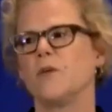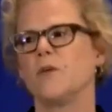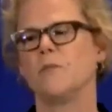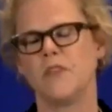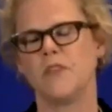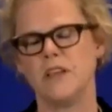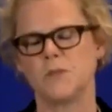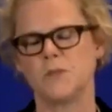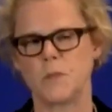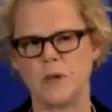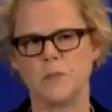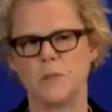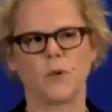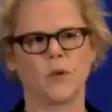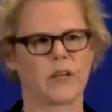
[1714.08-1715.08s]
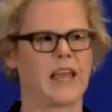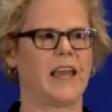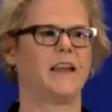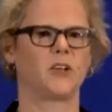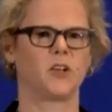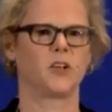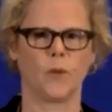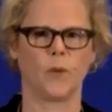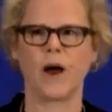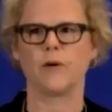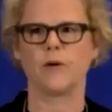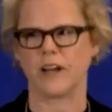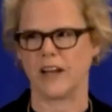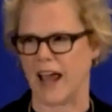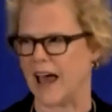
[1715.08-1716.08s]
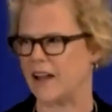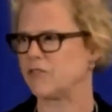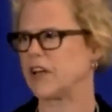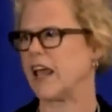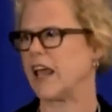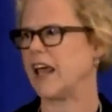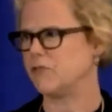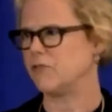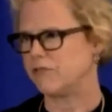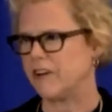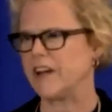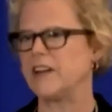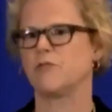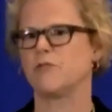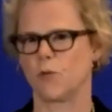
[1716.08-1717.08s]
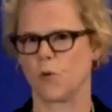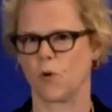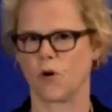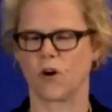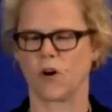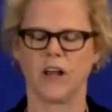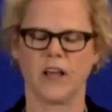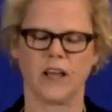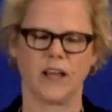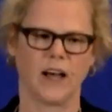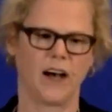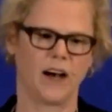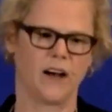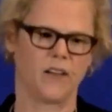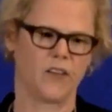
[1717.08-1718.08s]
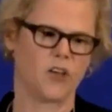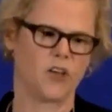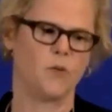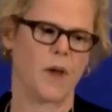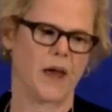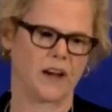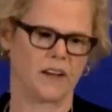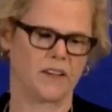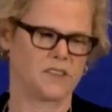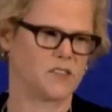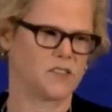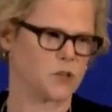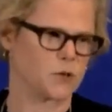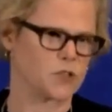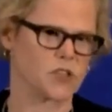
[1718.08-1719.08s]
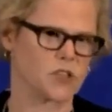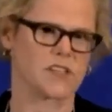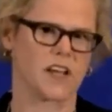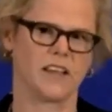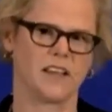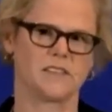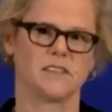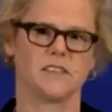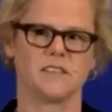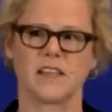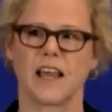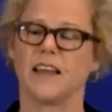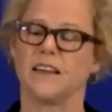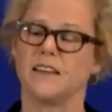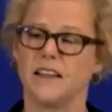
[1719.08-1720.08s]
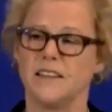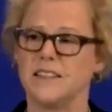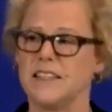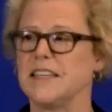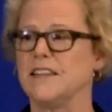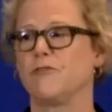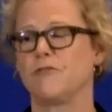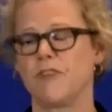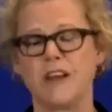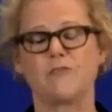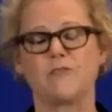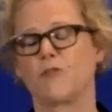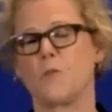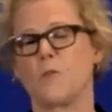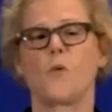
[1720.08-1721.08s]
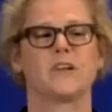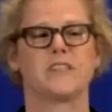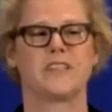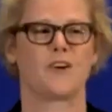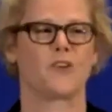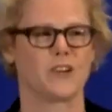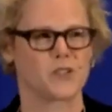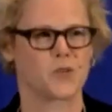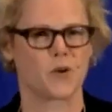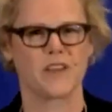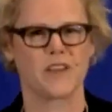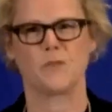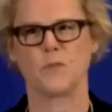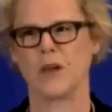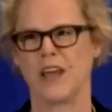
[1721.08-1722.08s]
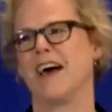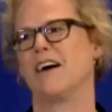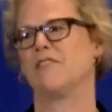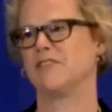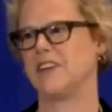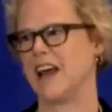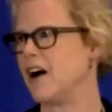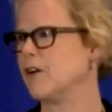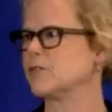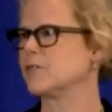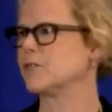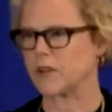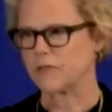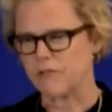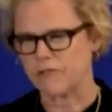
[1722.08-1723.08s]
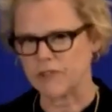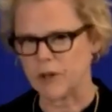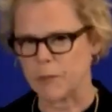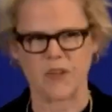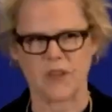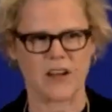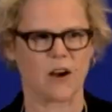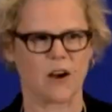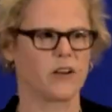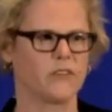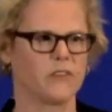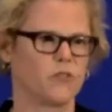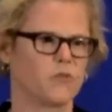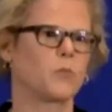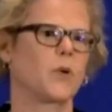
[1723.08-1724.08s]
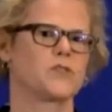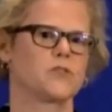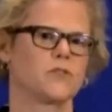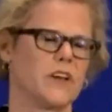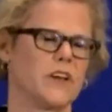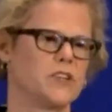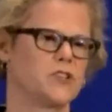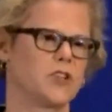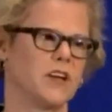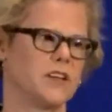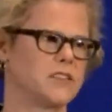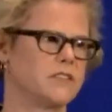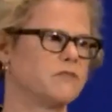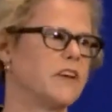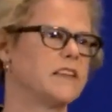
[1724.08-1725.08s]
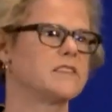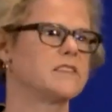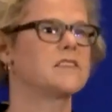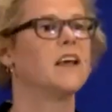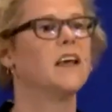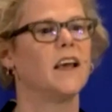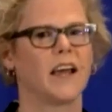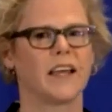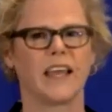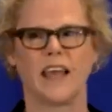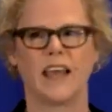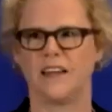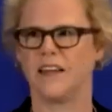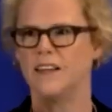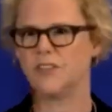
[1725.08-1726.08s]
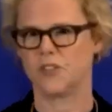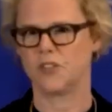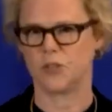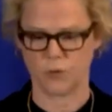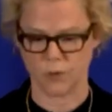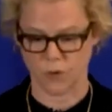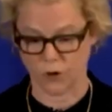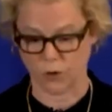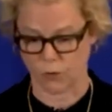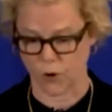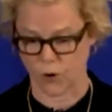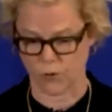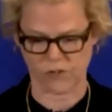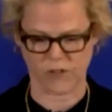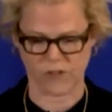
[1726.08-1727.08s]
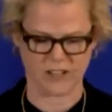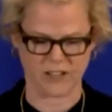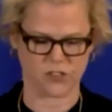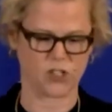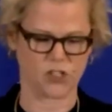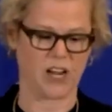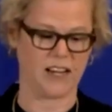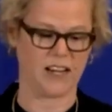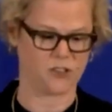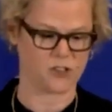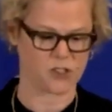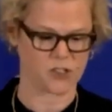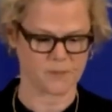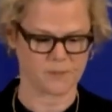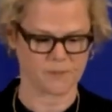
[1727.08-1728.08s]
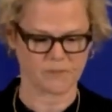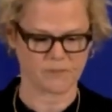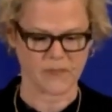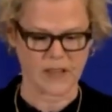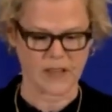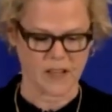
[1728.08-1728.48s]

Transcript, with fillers: so that these people can go out and advocate, fight for uh, the humanities and social sciences, and indeed fight for more territory than we have now and flip the narrative of preservation and defense again into growth and change.